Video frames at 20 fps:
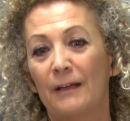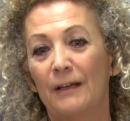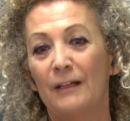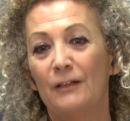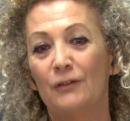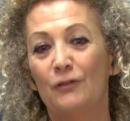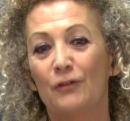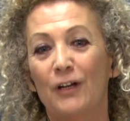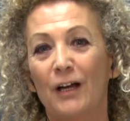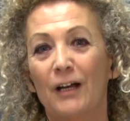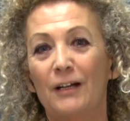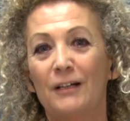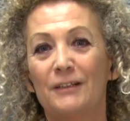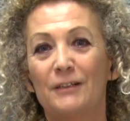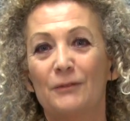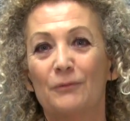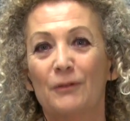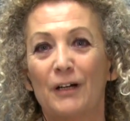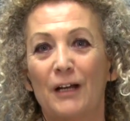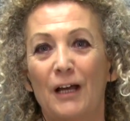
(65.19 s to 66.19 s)
In
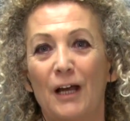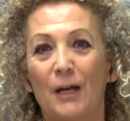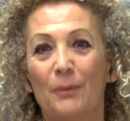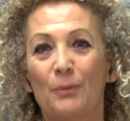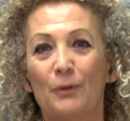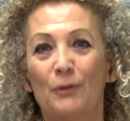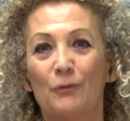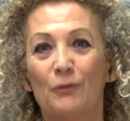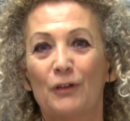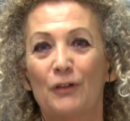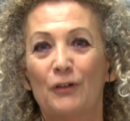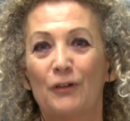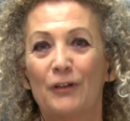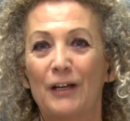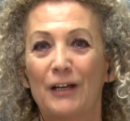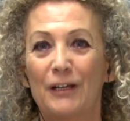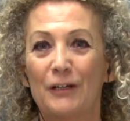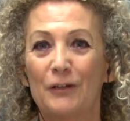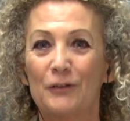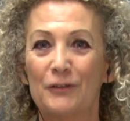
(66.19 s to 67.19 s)
reality, what happened with the
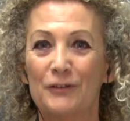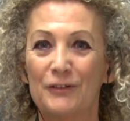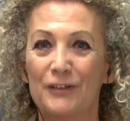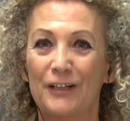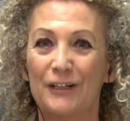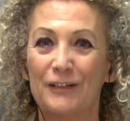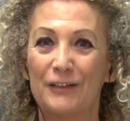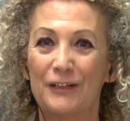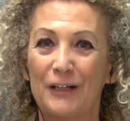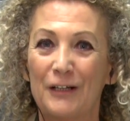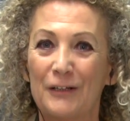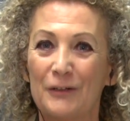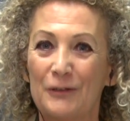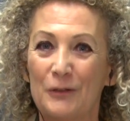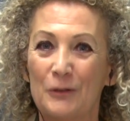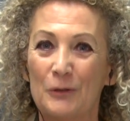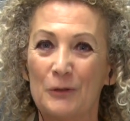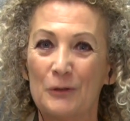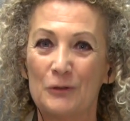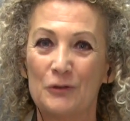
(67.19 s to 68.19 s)
chaos and
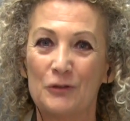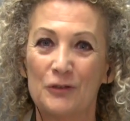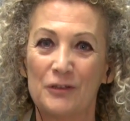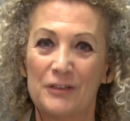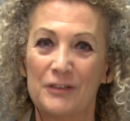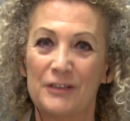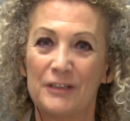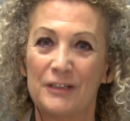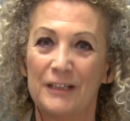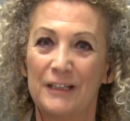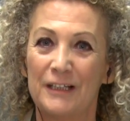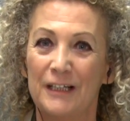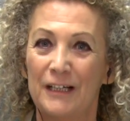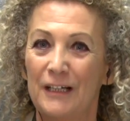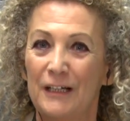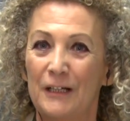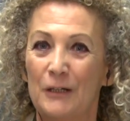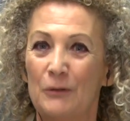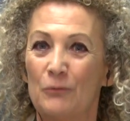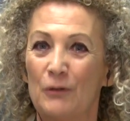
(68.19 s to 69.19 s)
the urgency,
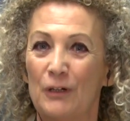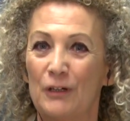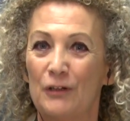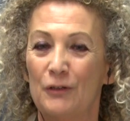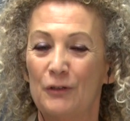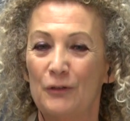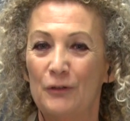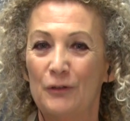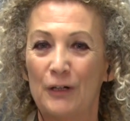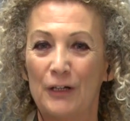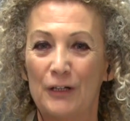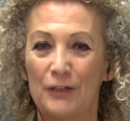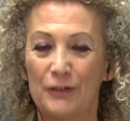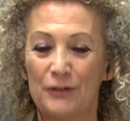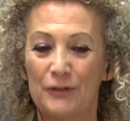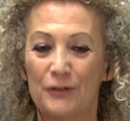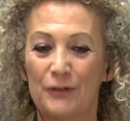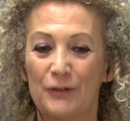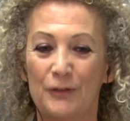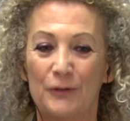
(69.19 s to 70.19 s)
what the
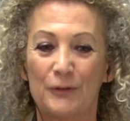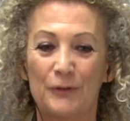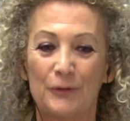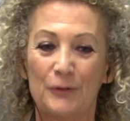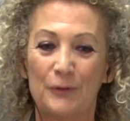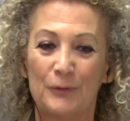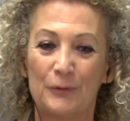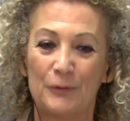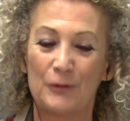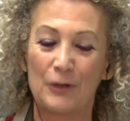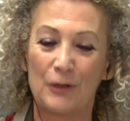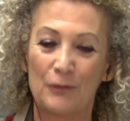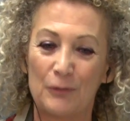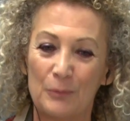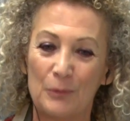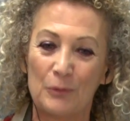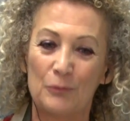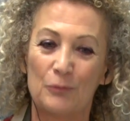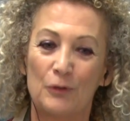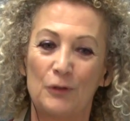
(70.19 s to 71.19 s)
U.S.
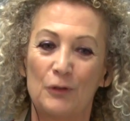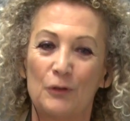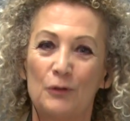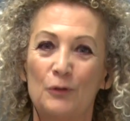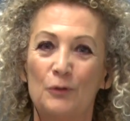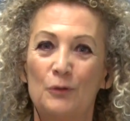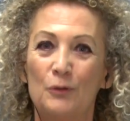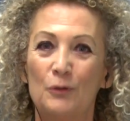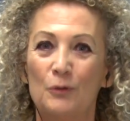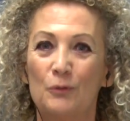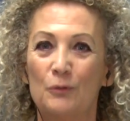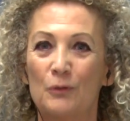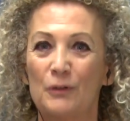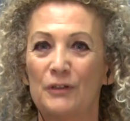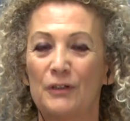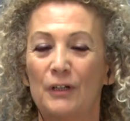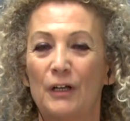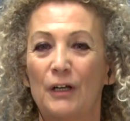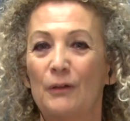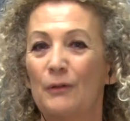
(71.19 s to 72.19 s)
Government wanted to do
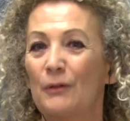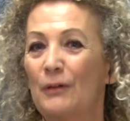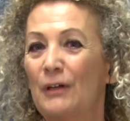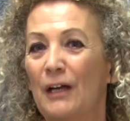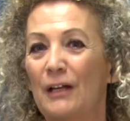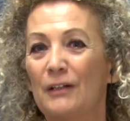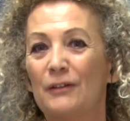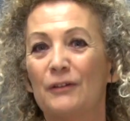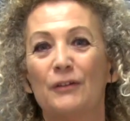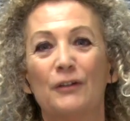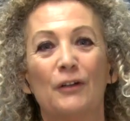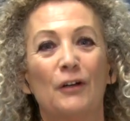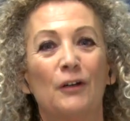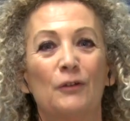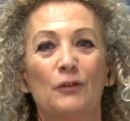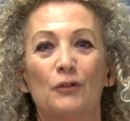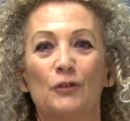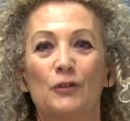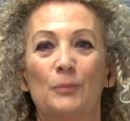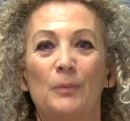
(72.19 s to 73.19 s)
was get
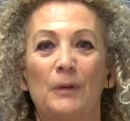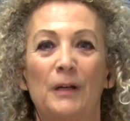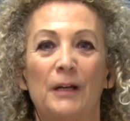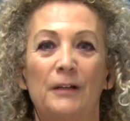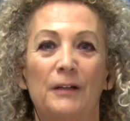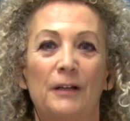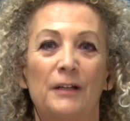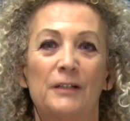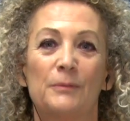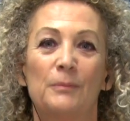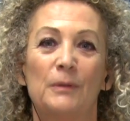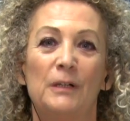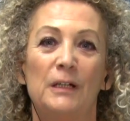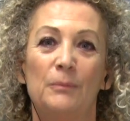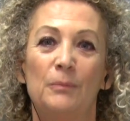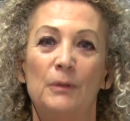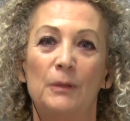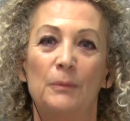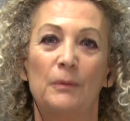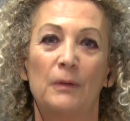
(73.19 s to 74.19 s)
on those planes as
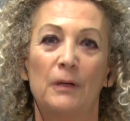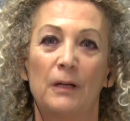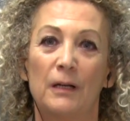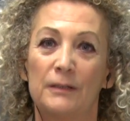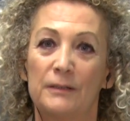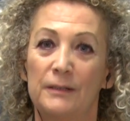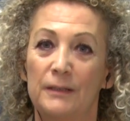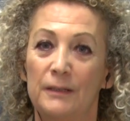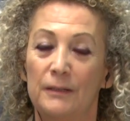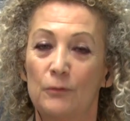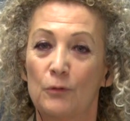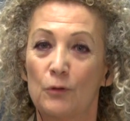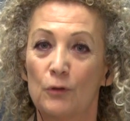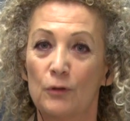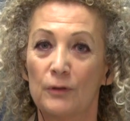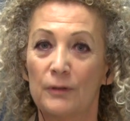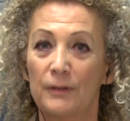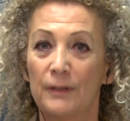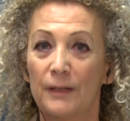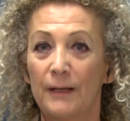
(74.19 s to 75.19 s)
many people as it
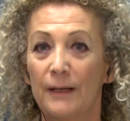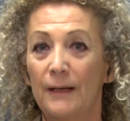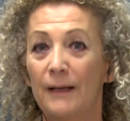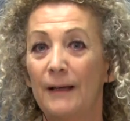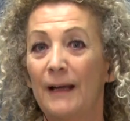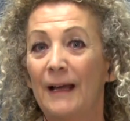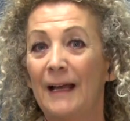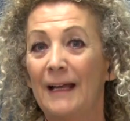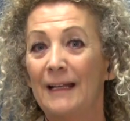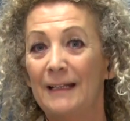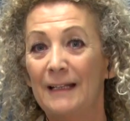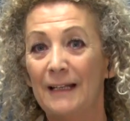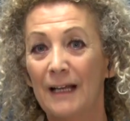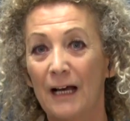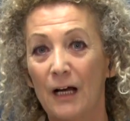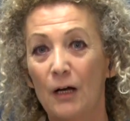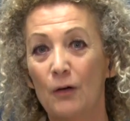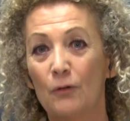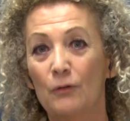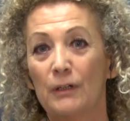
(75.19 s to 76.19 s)
could. And
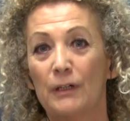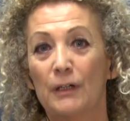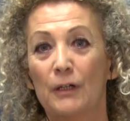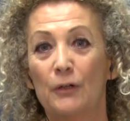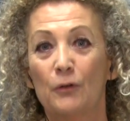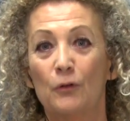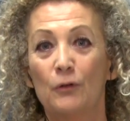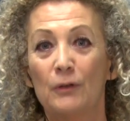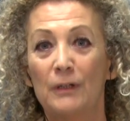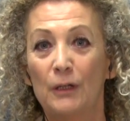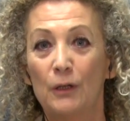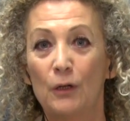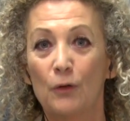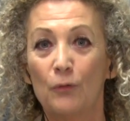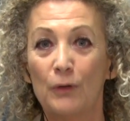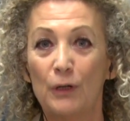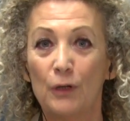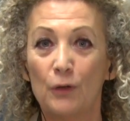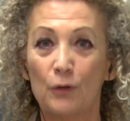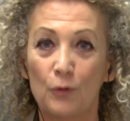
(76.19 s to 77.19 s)
now they are only
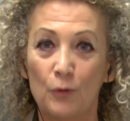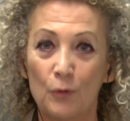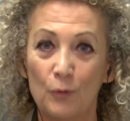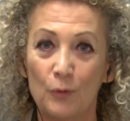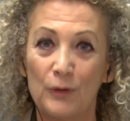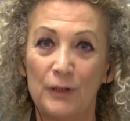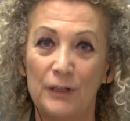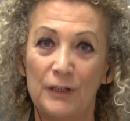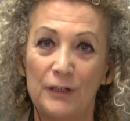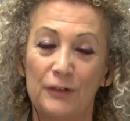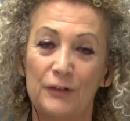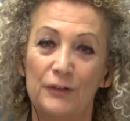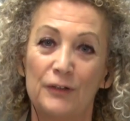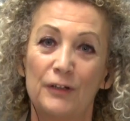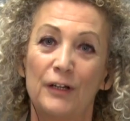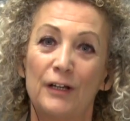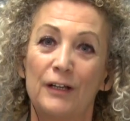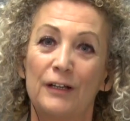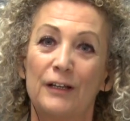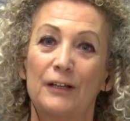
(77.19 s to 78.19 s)
going through these
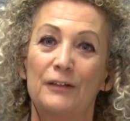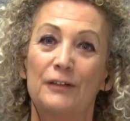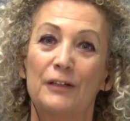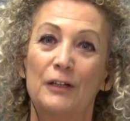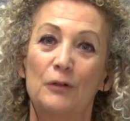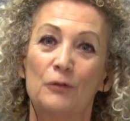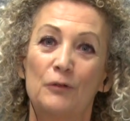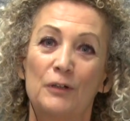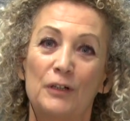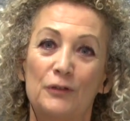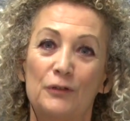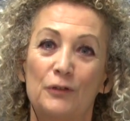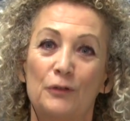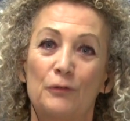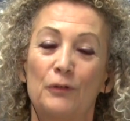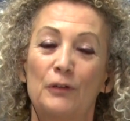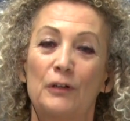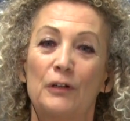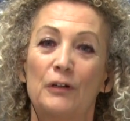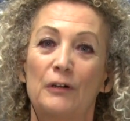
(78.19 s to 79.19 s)
categories to
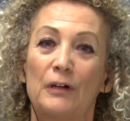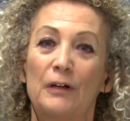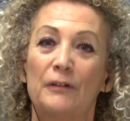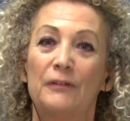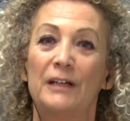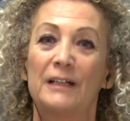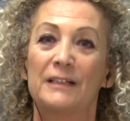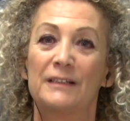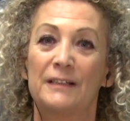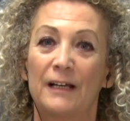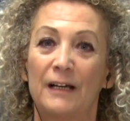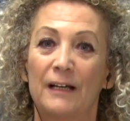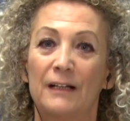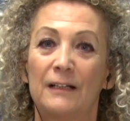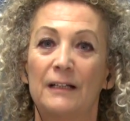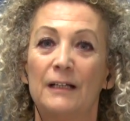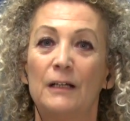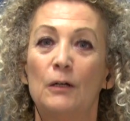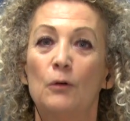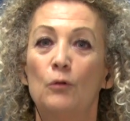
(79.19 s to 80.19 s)
figure out
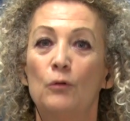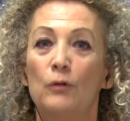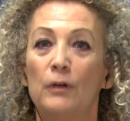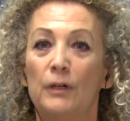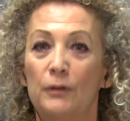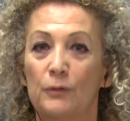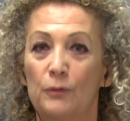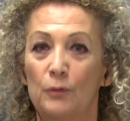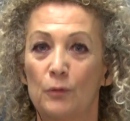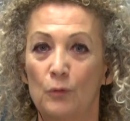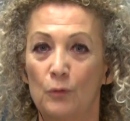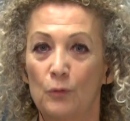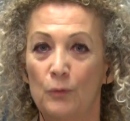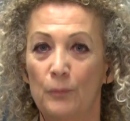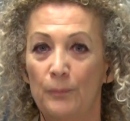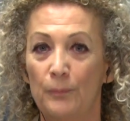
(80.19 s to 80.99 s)
exactly who is who.